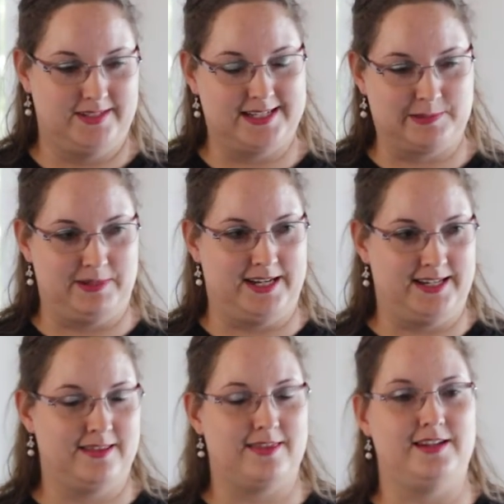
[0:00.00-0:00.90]

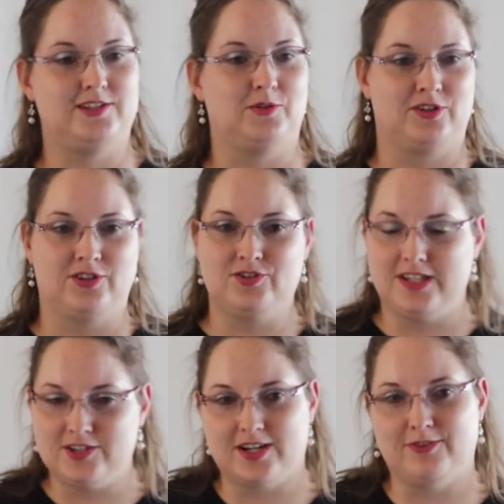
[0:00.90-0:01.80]
explaining things. You are not
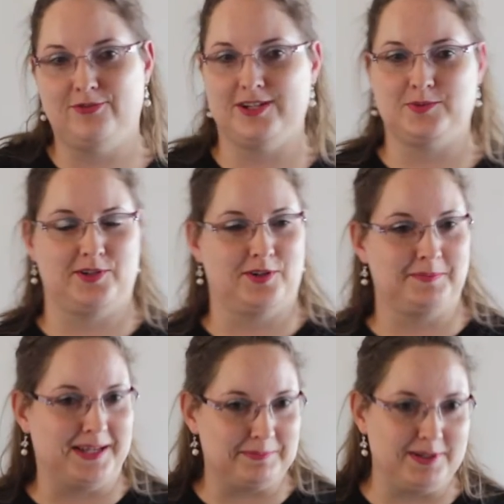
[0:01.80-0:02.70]
really trafficked. We're
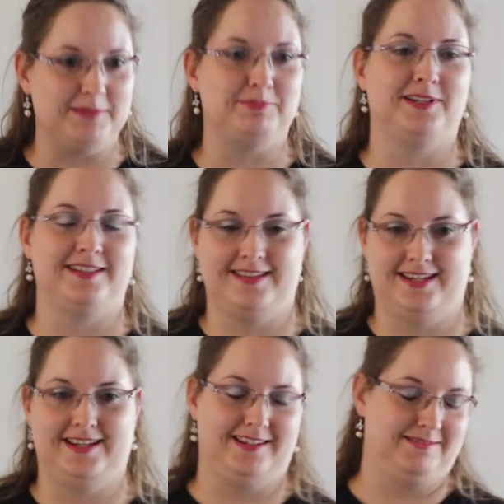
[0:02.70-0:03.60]
not bad people, and
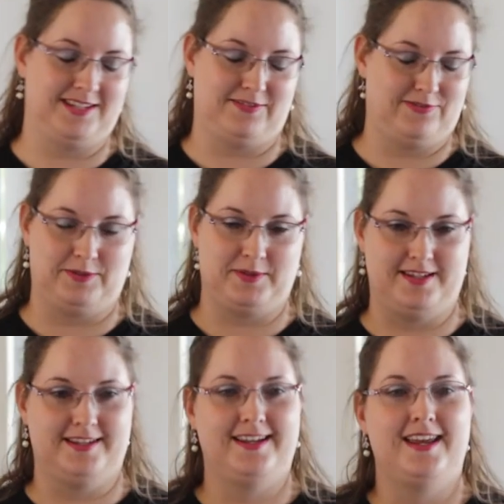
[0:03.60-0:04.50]
they're fun with
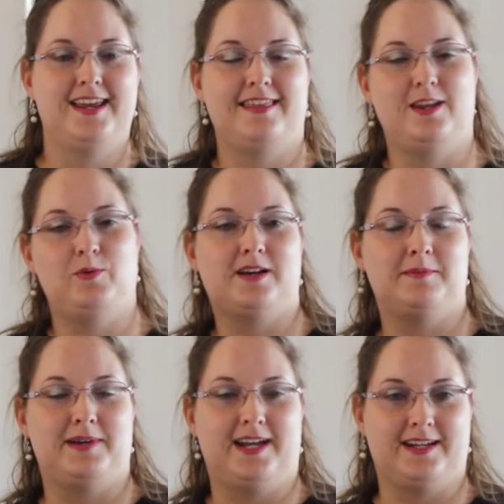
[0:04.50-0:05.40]
it. Then we
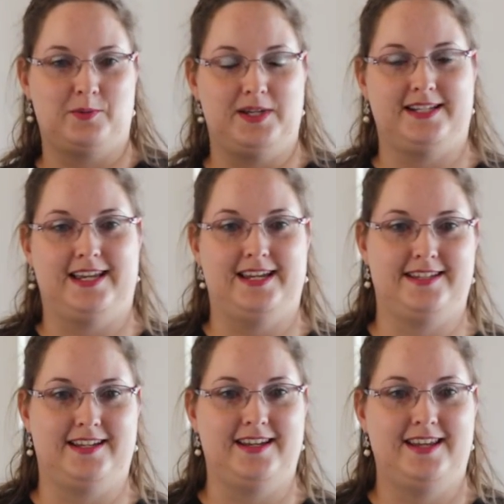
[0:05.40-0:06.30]
come back a week
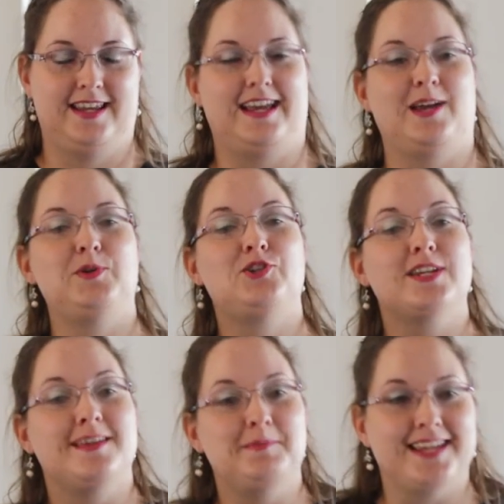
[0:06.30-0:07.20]
later, and we
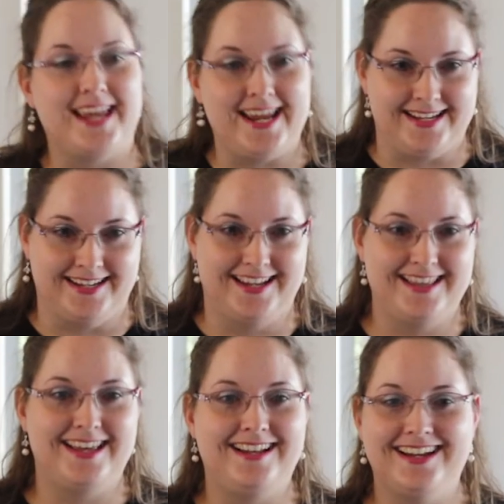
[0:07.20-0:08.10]
trick them again.
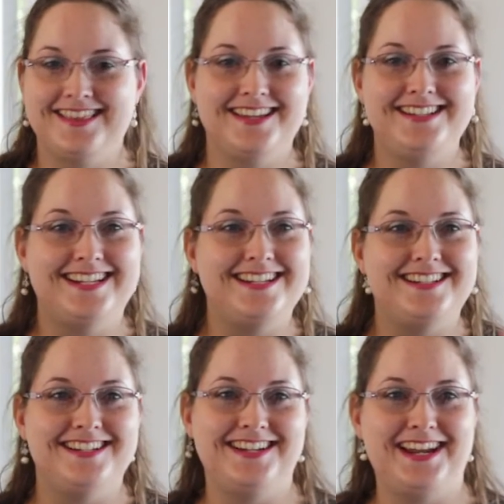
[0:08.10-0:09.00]
And they're like, they didn't
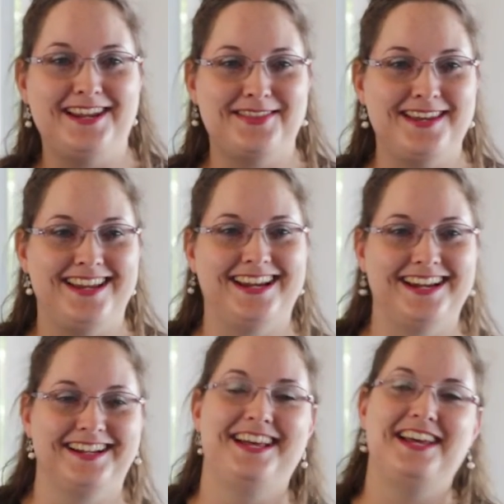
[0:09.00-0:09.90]
learn
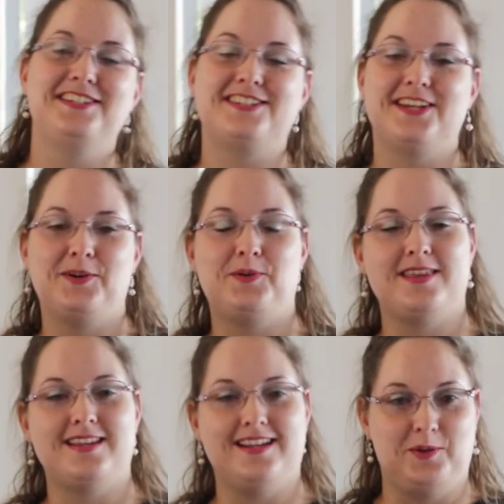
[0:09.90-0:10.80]
anything. So
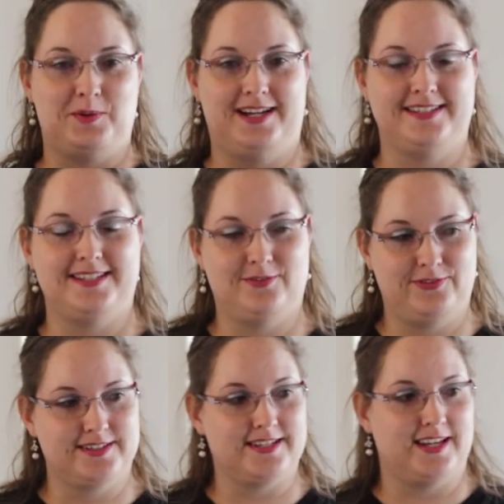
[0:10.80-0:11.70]
with the little ones, it
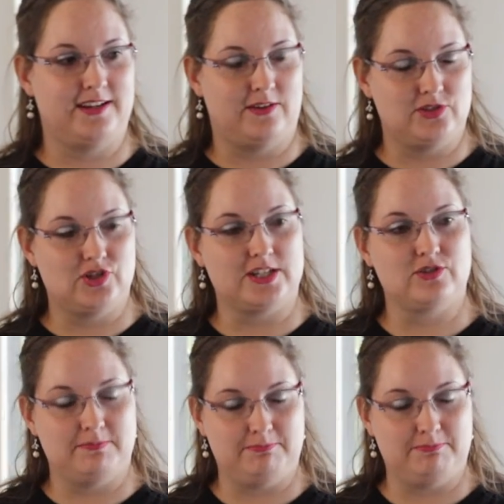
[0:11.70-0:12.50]
feels like you have to just